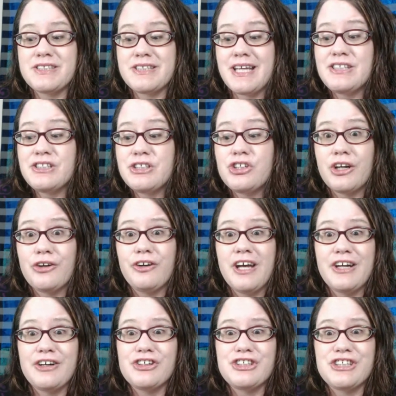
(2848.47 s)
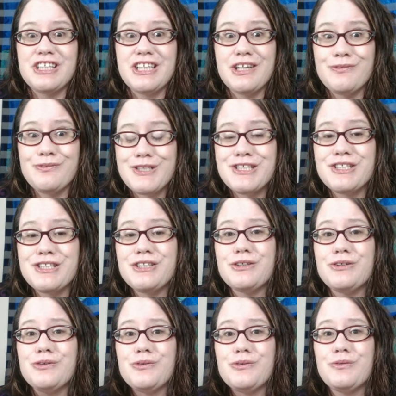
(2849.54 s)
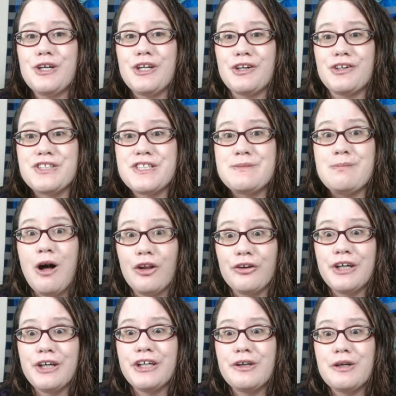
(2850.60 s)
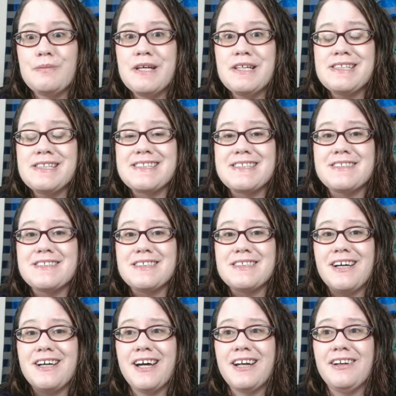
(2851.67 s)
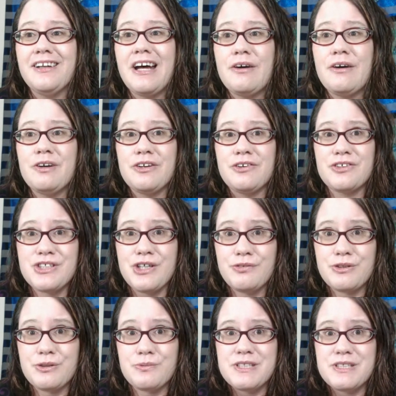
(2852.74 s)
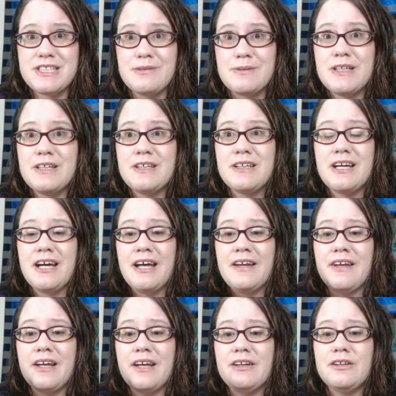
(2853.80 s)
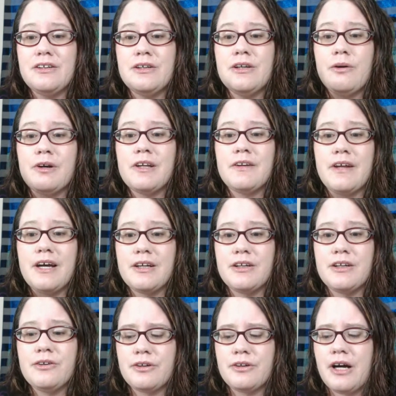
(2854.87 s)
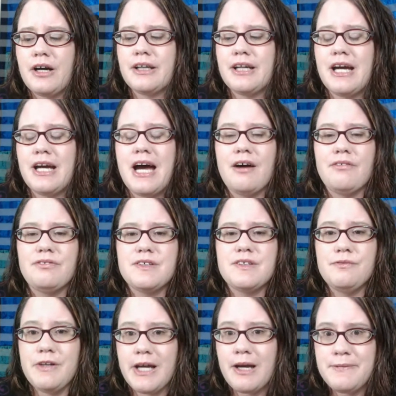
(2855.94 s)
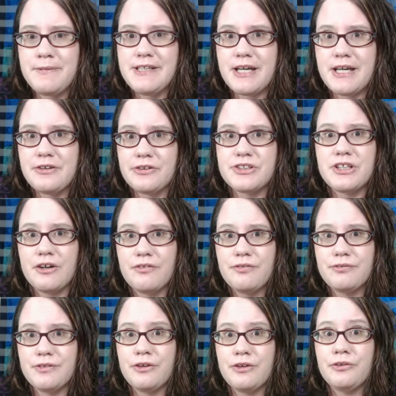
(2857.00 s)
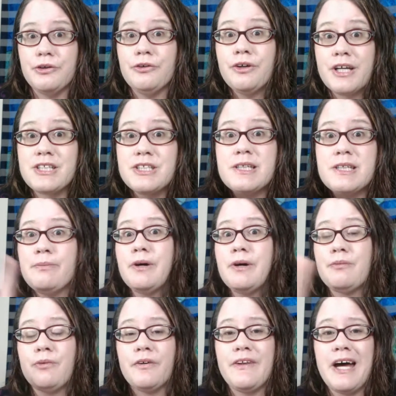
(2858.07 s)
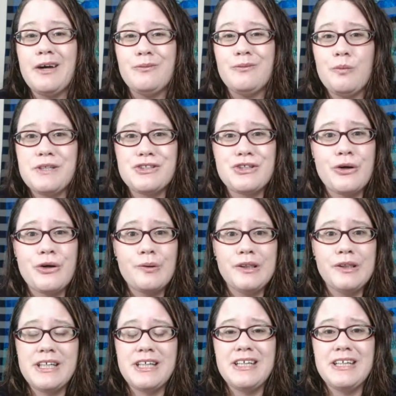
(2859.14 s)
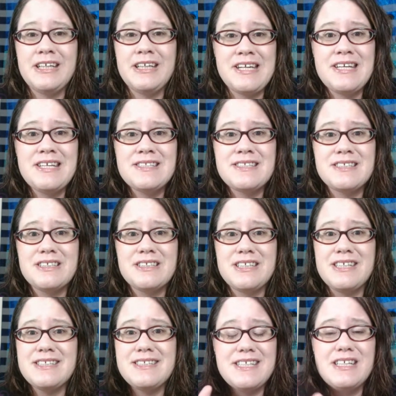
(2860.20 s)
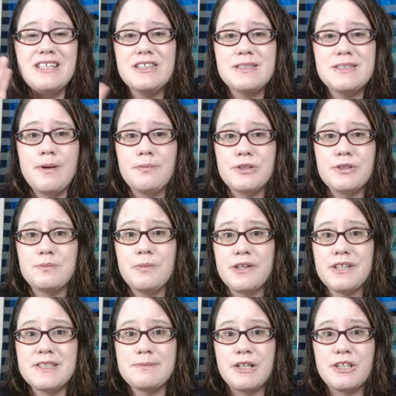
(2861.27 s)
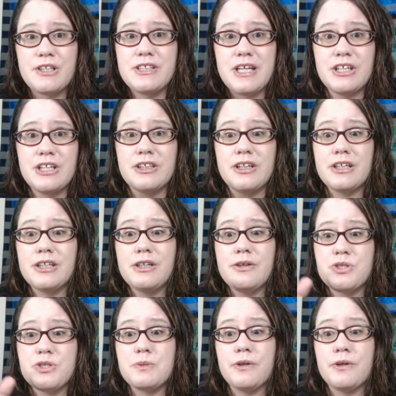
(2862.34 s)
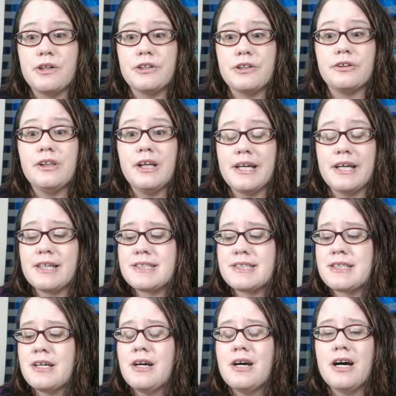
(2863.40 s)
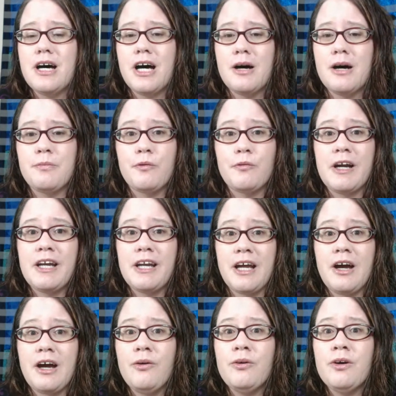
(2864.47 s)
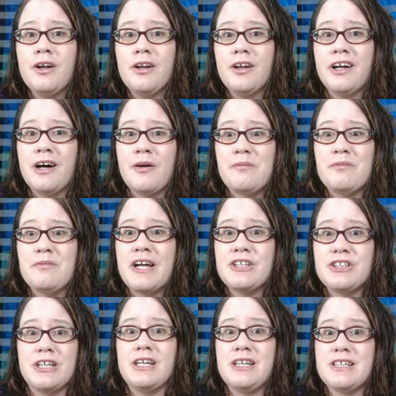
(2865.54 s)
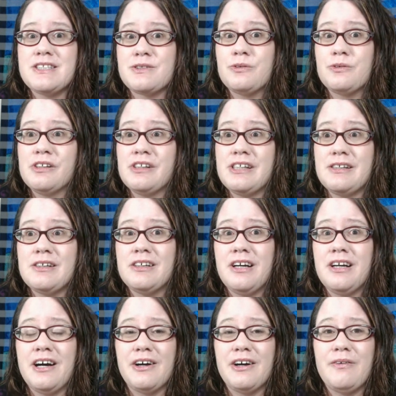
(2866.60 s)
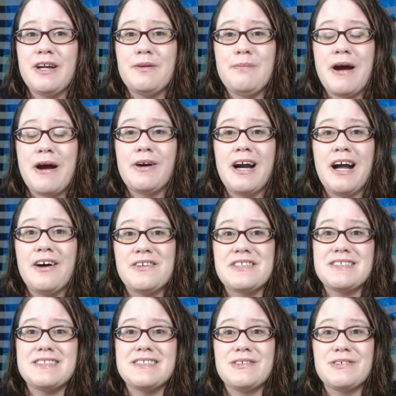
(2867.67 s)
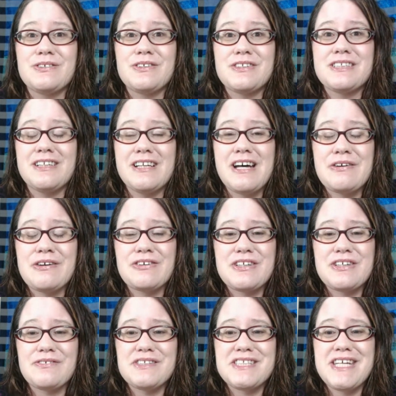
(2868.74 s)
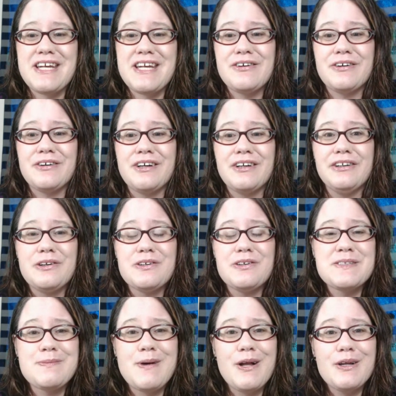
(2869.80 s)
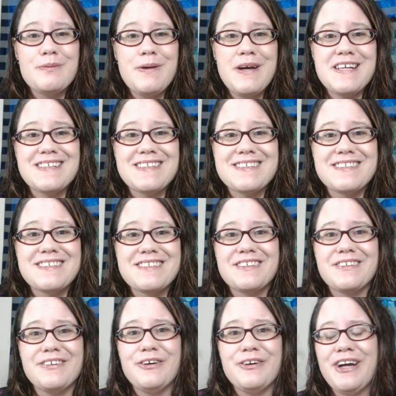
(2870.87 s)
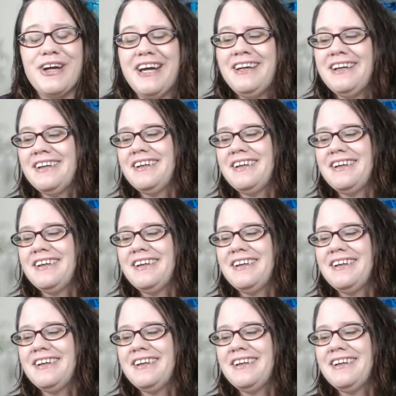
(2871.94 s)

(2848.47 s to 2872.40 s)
So that's the general energy, giving to you in smaller increments and allowing yourself to receive it. And then knowing that you're not going to have to VIP day yourself. You'll get to the point where that will be totally easy to be able to put as much attention on you as you put on your clients. But right now, that Jenny is really quite a powerhouse. And so just allowing yourself to take her at a little smaller pace. Okay.